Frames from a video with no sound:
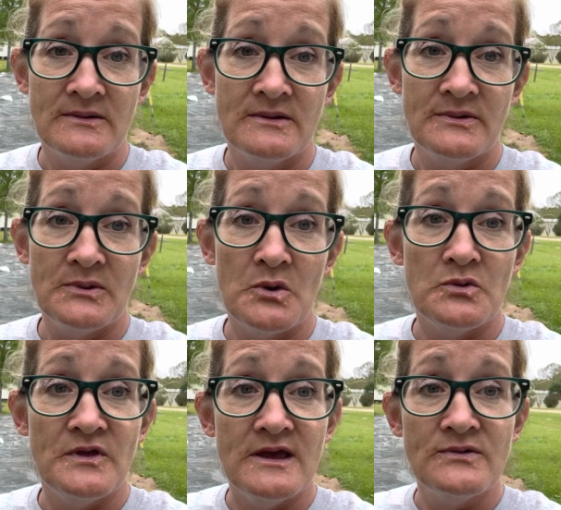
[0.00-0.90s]
So
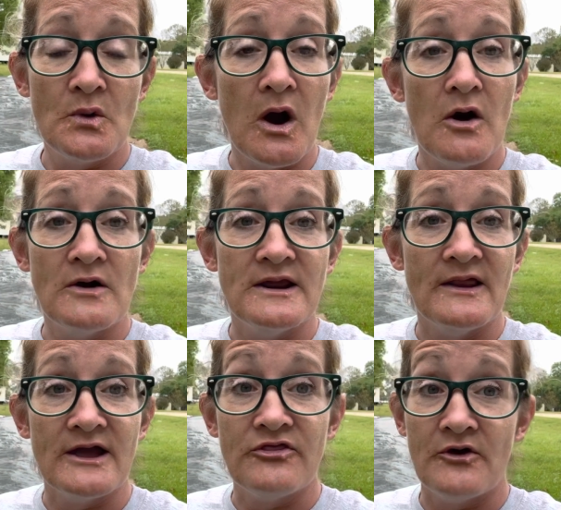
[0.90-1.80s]
these are already
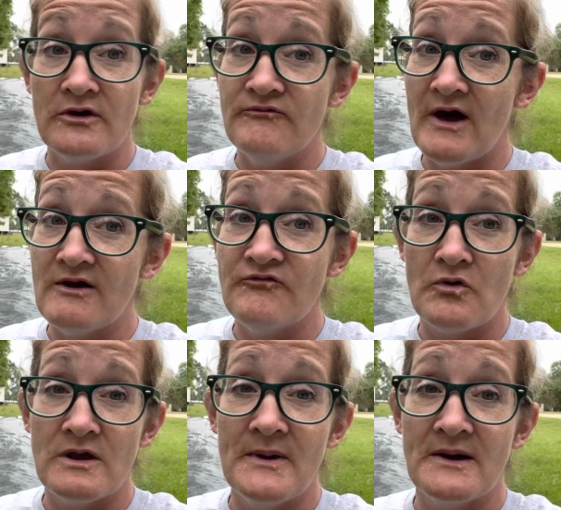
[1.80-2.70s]
like thirty-five,
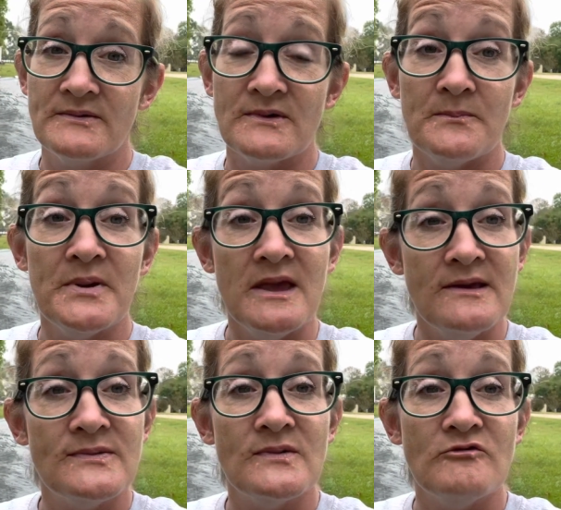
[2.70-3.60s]
forty pounds a
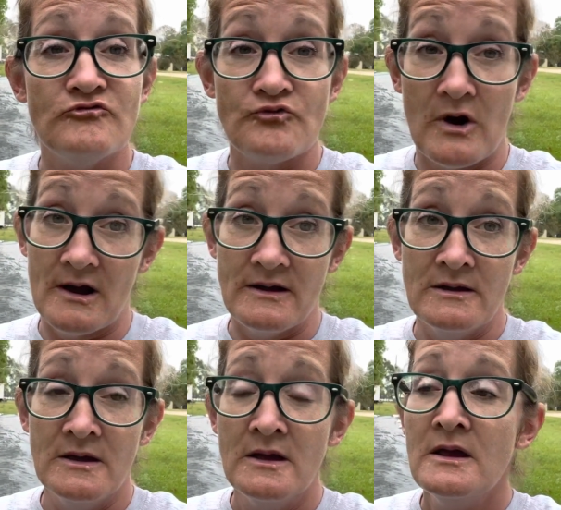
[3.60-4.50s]
piece dry.
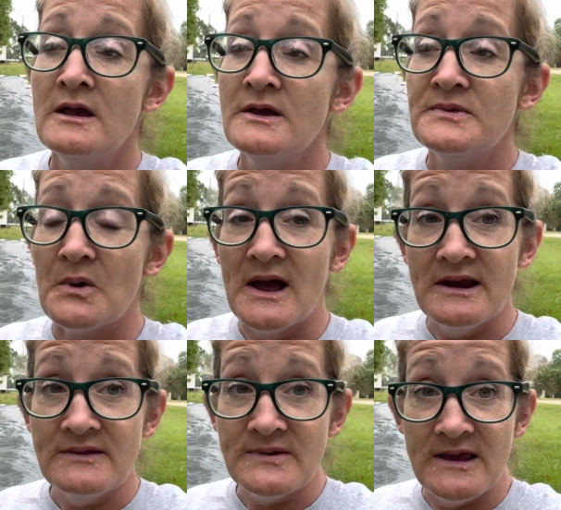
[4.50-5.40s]
So I
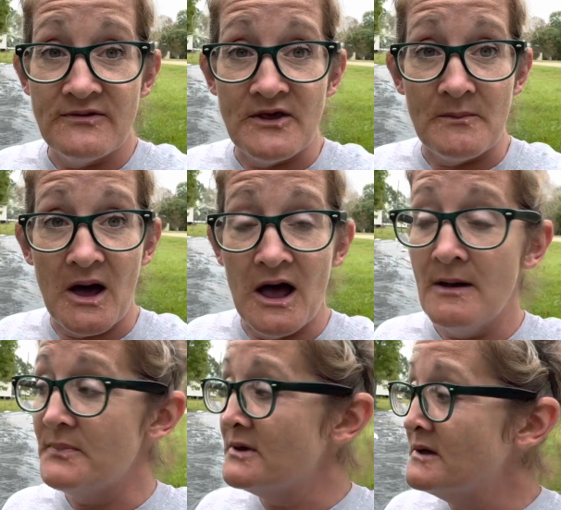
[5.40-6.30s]
need to get them
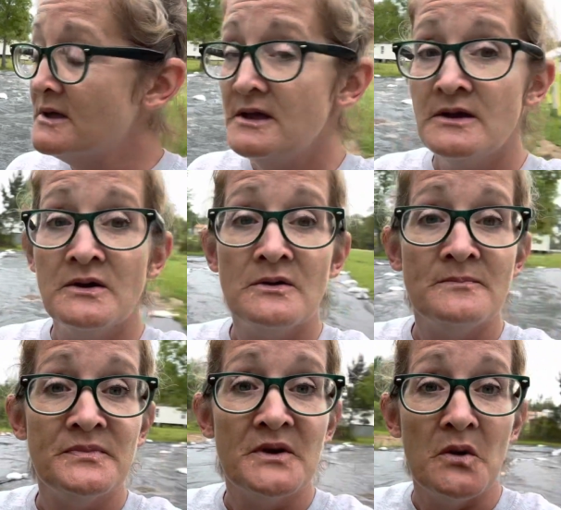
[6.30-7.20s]
up
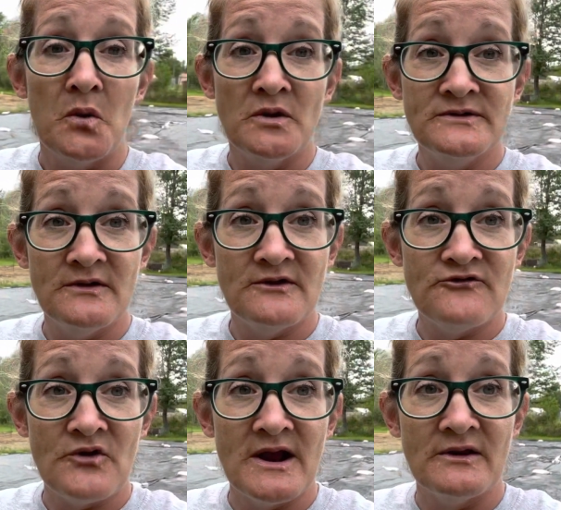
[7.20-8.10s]
onto this
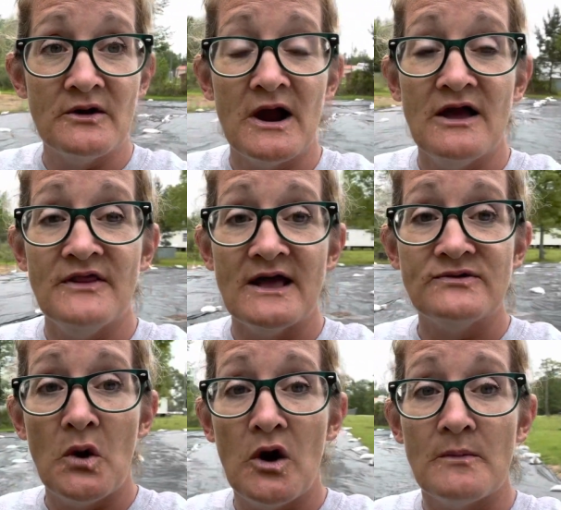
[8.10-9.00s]
trailer and that
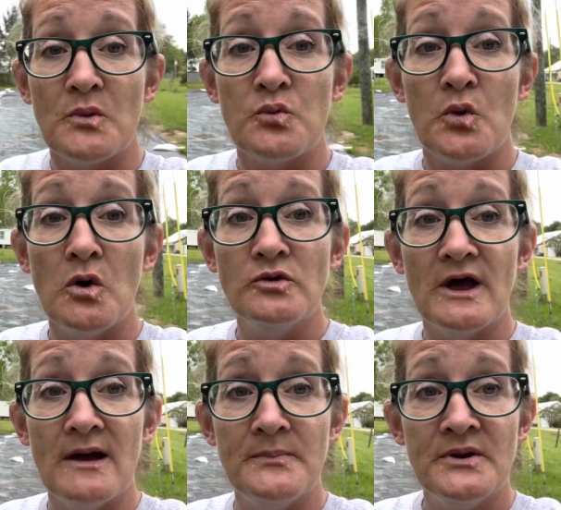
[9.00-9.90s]
tarp rolled
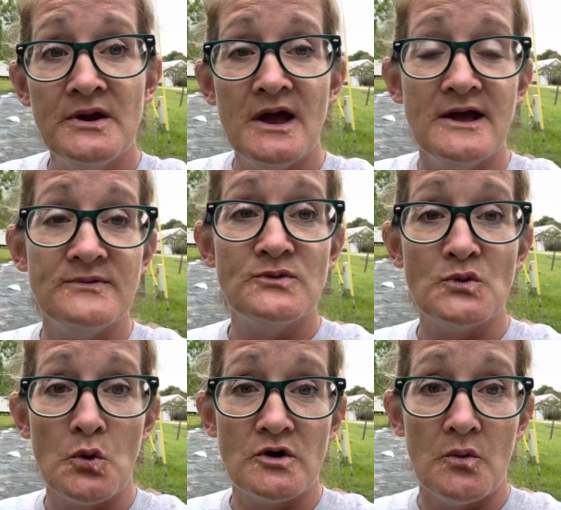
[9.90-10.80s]
up and
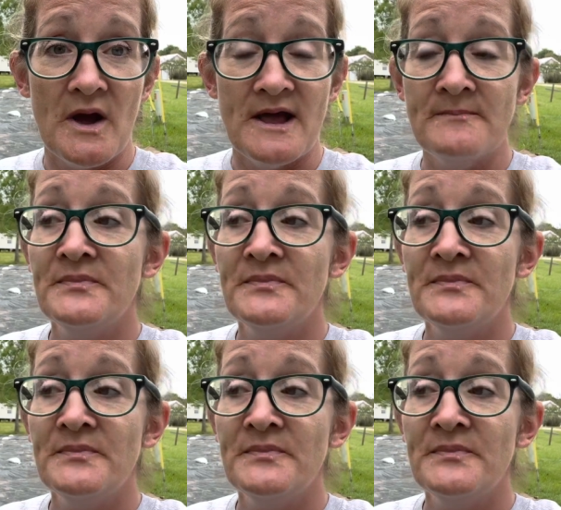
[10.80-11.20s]
stored away.